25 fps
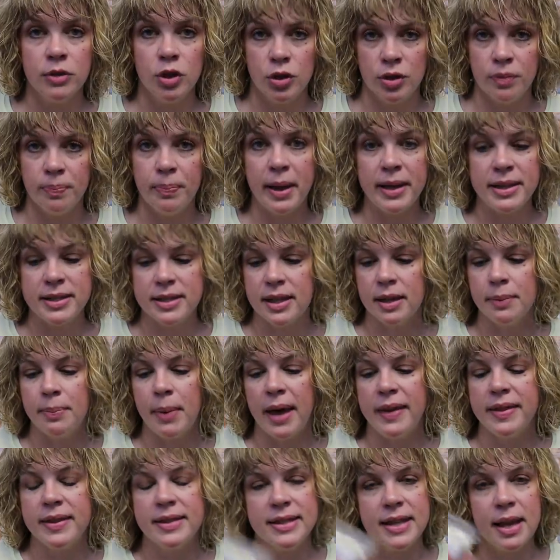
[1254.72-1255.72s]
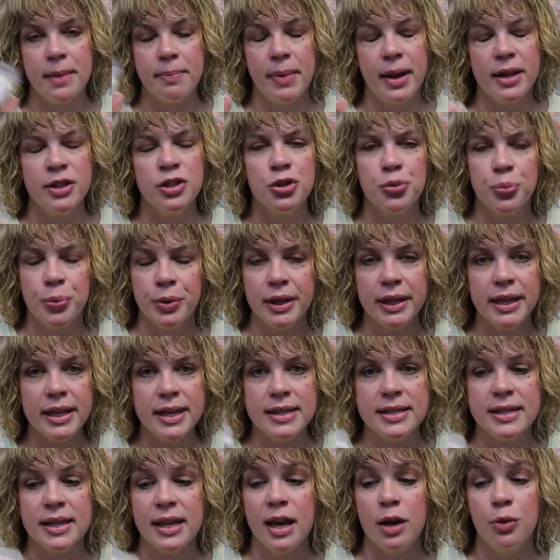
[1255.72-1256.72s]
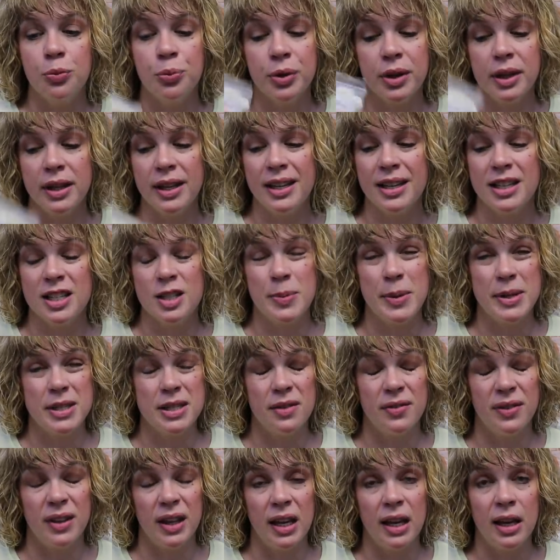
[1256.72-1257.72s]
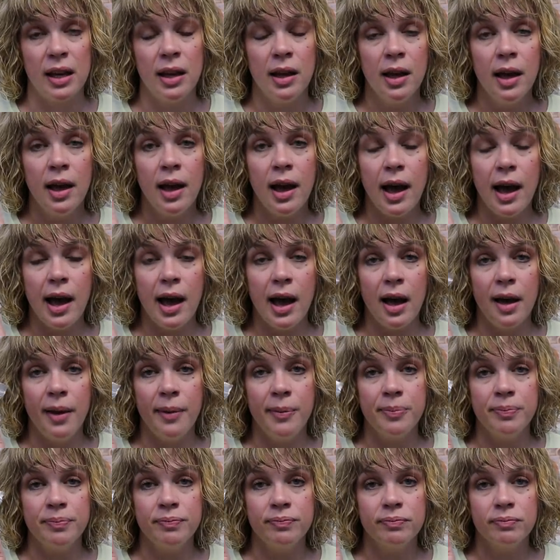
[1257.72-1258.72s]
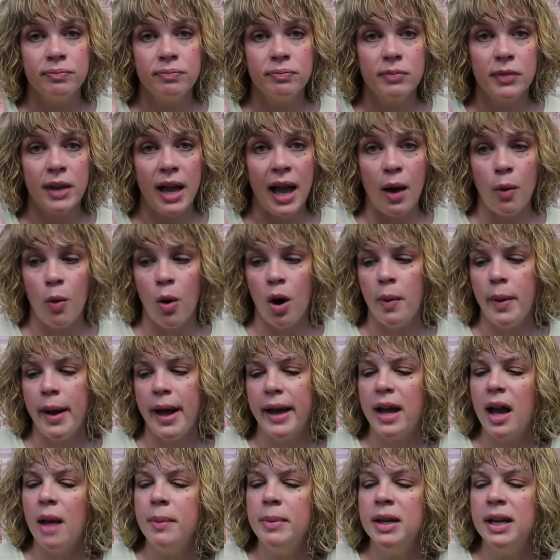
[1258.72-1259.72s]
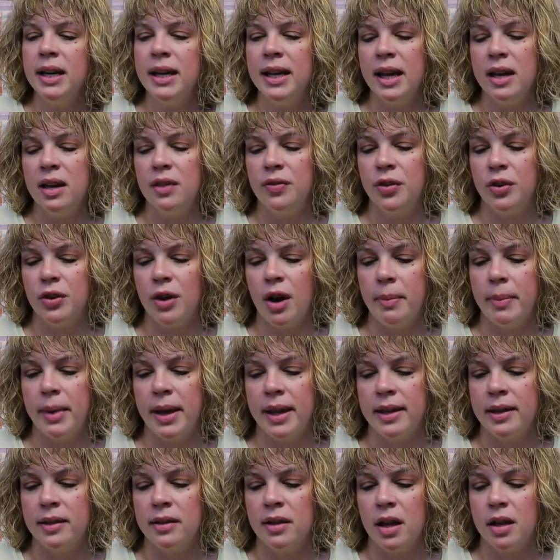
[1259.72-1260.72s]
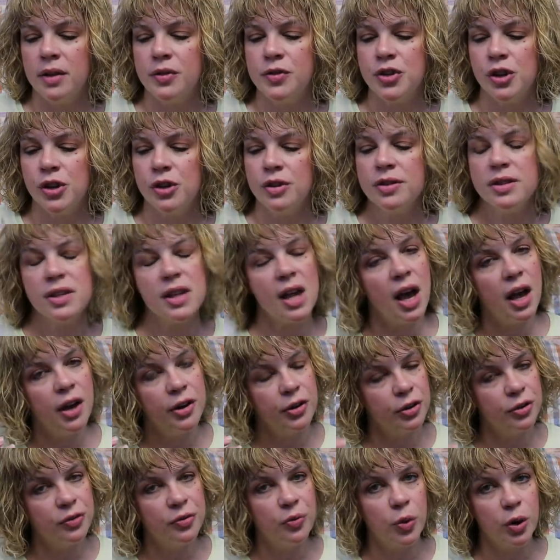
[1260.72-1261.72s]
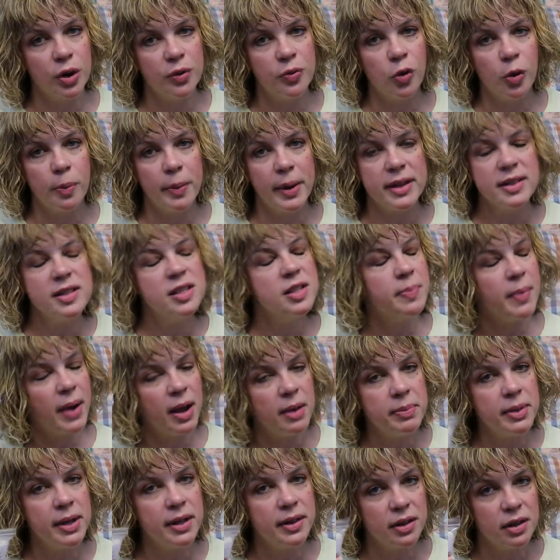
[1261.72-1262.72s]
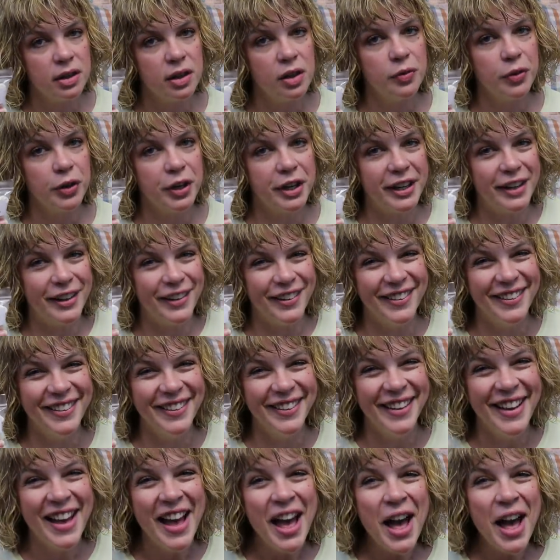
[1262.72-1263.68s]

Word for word: you can basically buy the same buttons really easily and really inexpensively um, at Wawak. I mean, again, if you're not making a lot of shirts, 144 buttons might be a little overkill,